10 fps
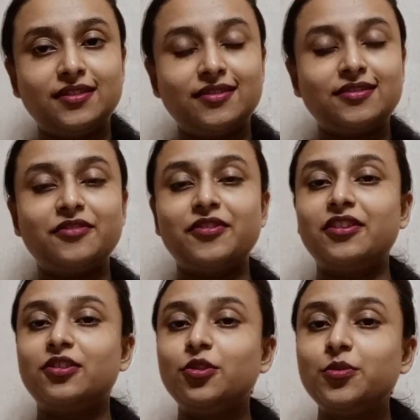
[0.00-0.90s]
but this is a
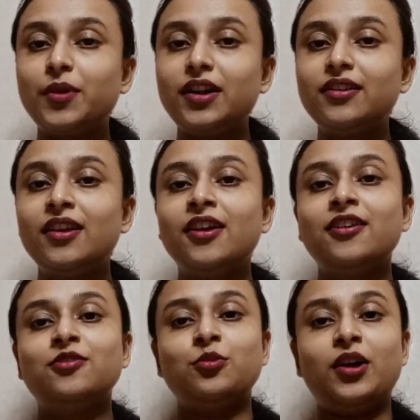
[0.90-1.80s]
very good one
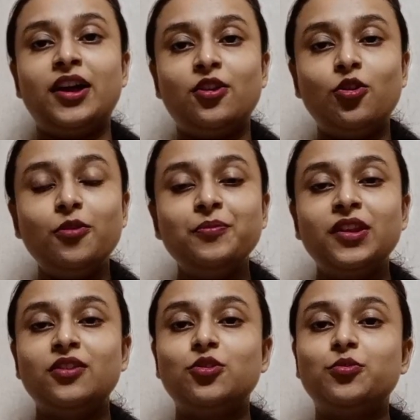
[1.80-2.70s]
so I hope
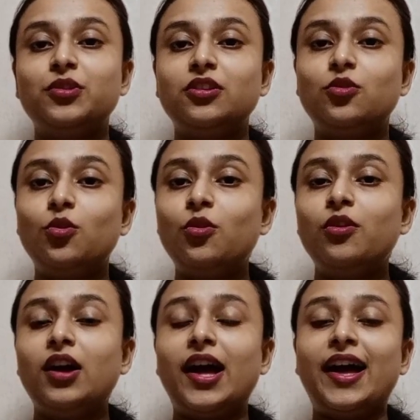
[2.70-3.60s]
you will
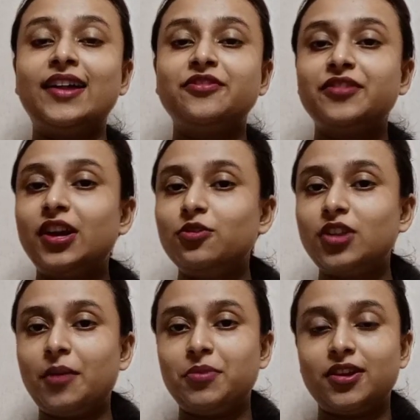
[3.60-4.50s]
go and fill
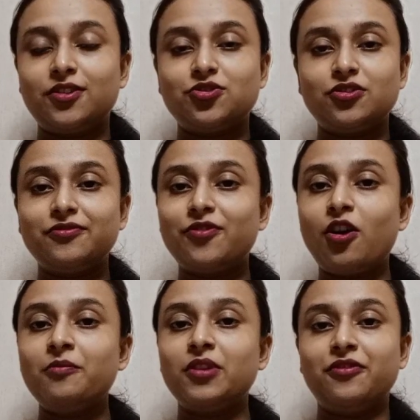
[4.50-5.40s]
out the application
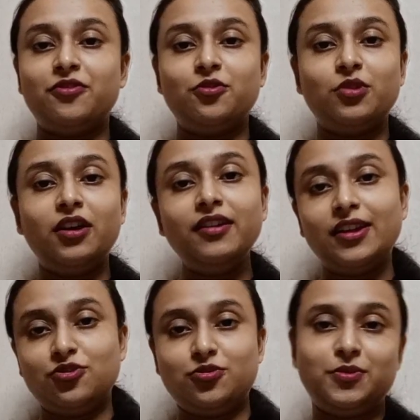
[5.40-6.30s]
form if you are
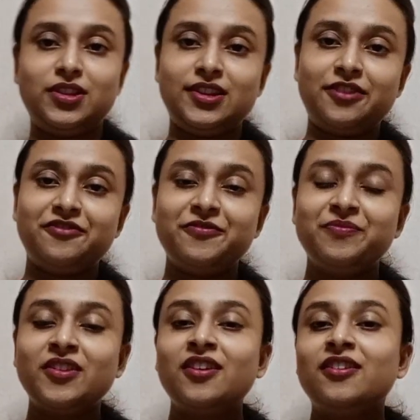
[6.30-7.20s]
eligible enough.
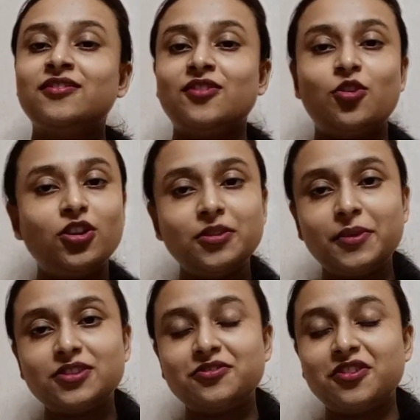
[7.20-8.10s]
So all the
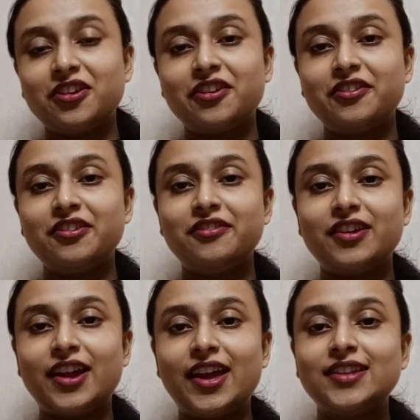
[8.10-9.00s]
best for your career
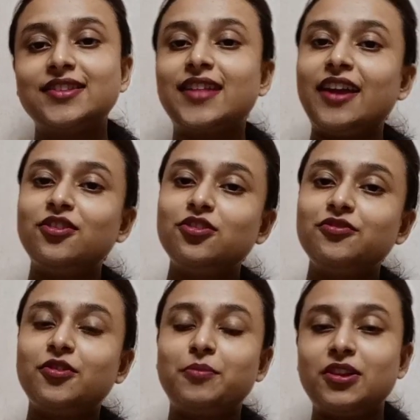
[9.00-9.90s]
ahead. Thank
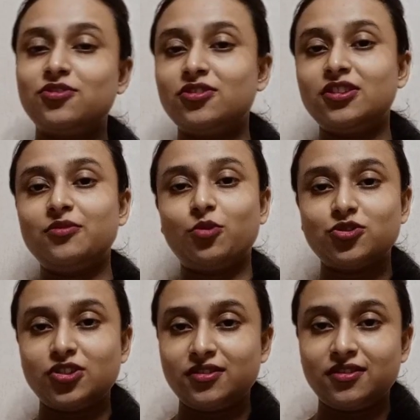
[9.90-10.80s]
you for patiently
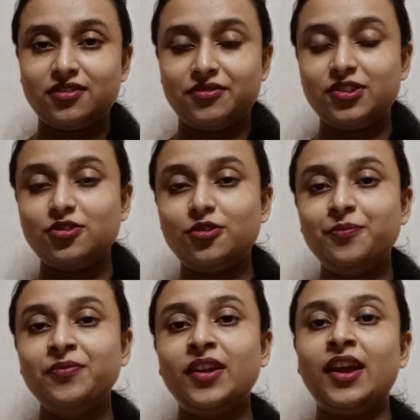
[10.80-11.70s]
watching this video
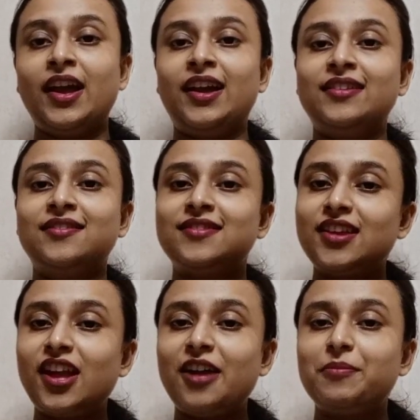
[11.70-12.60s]
and
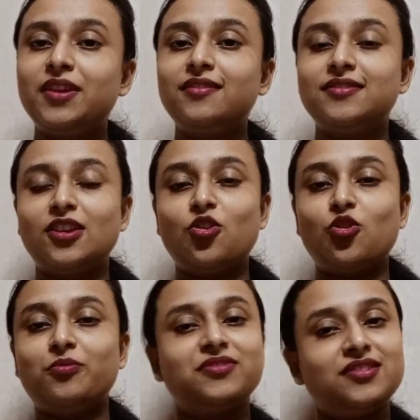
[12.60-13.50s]
stay happy, stay
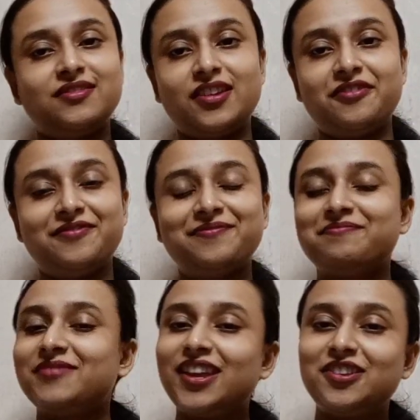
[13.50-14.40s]
home, stay safe.
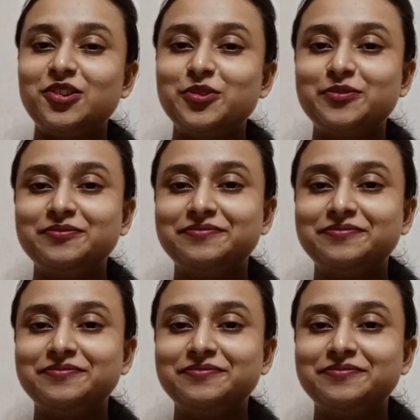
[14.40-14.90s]
Thank you.